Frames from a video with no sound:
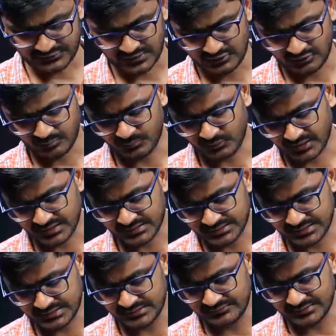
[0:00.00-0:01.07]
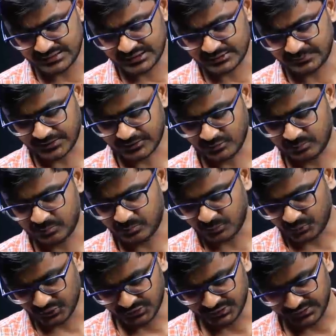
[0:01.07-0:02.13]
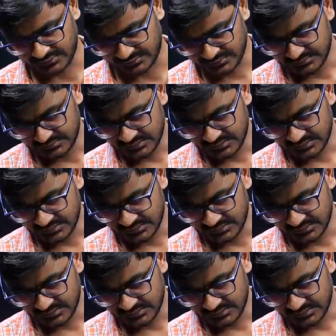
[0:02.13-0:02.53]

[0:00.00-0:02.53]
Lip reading: value of potential energy with respect to position.